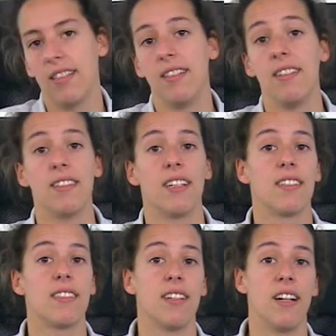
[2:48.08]
These
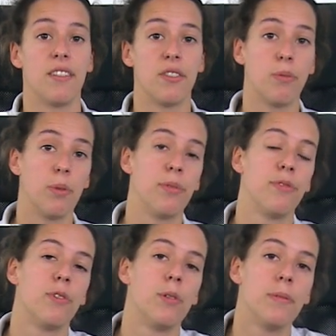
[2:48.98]
exercises were
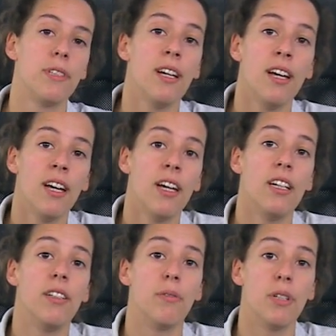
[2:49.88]
performed
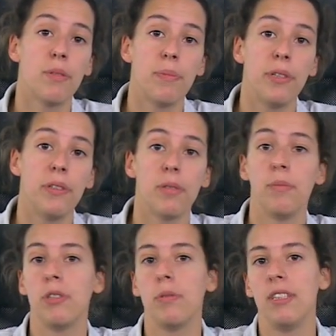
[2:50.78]
in the rest period
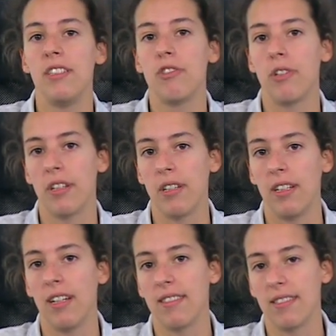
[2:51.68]
between the
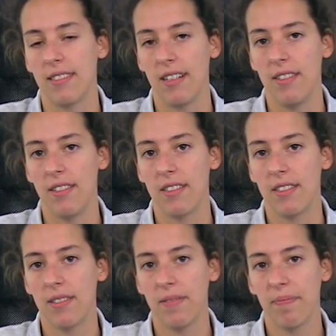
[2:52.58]
strengthening exercises.